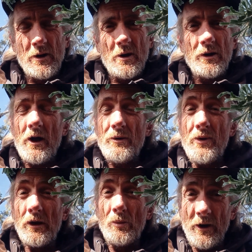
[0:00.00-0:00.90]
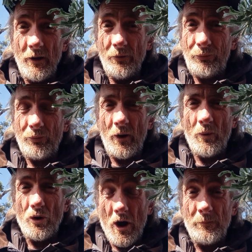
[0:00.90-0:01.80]
I had to take a whiz. I
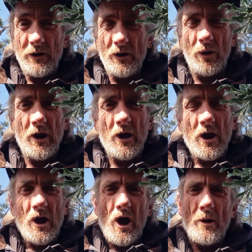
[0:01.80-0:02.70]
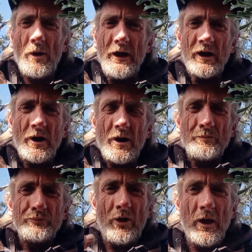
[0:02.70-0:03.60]
woke up, and I'm like,
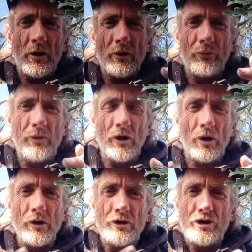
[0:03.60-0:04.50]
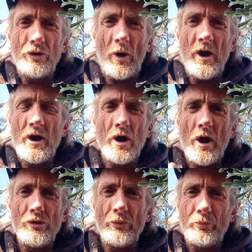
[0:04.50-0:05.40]
Tiger's here and she's right here. And I
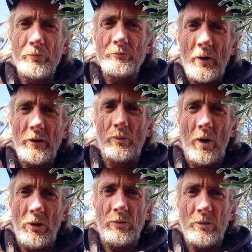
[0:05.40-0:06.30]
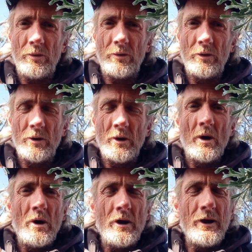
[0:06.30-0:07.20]
just like, whoa.
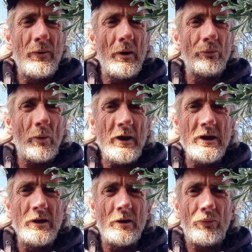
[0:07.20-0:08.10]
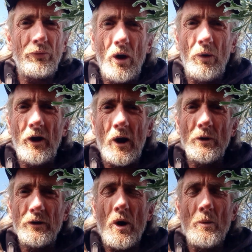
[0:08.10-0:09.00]
If it was raining or snowing, I
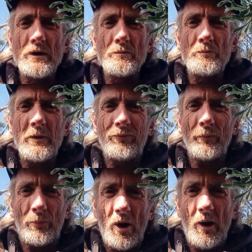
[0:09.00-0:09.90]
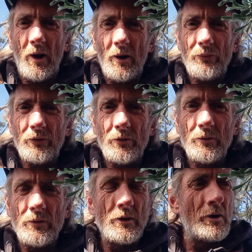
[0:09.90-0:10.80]
wouldn't be surprised.
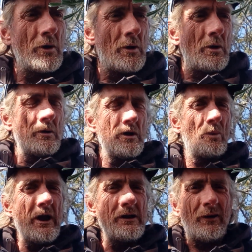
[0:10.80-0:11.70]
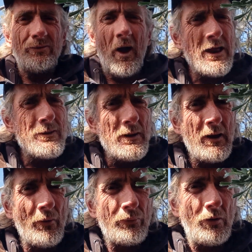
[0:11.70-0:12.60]
It rained a tiny bit
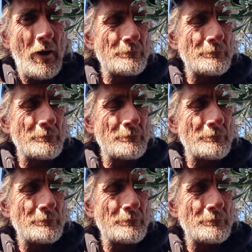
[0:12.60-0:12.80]
yesterday,